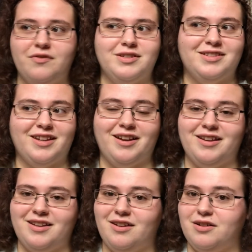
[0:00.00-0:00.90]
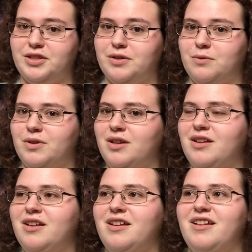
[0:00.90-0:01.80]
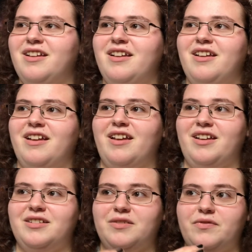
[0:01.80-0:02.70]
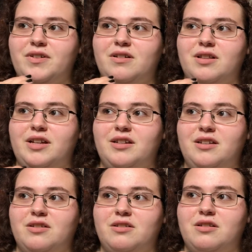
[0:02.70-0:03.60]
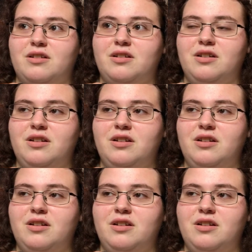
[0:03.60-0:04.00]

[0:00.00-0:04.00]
anxiety on you. And you feel like you're